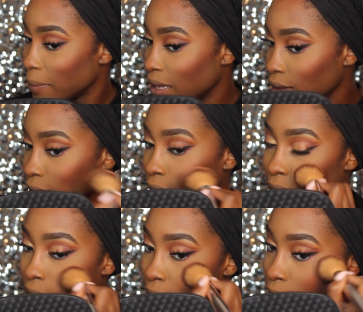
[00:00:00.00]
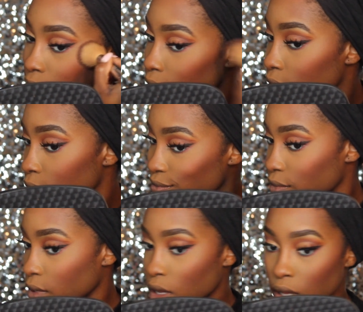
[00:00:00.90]
Pink, hunty.
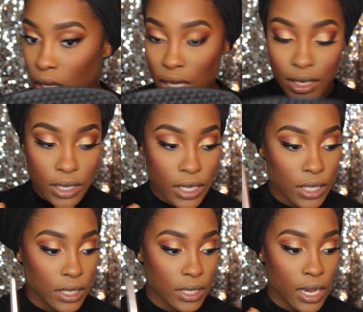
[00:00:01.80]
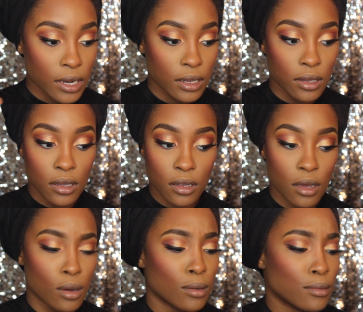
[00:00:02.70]
It does kind of look,
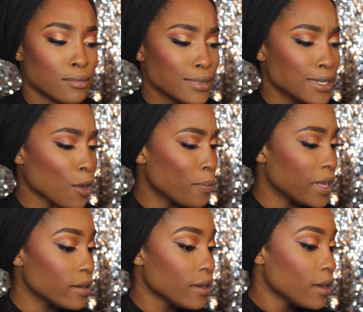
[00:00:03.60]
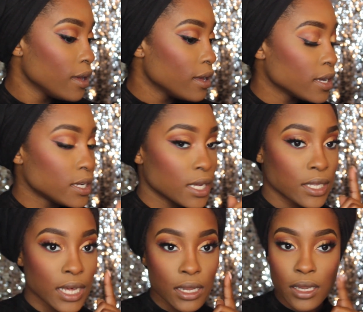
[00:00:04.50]
oh, it's so pink. It
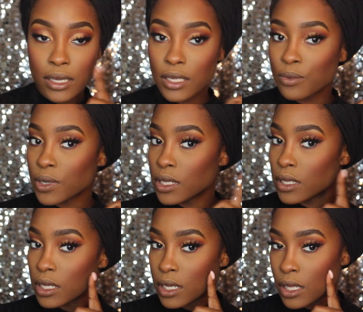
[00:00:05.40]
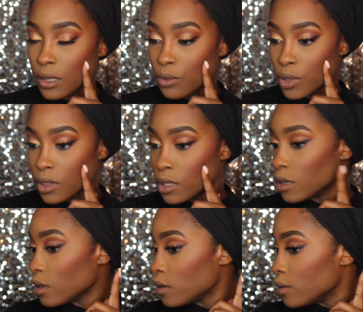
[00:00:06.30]
does kind of like it's running together with the,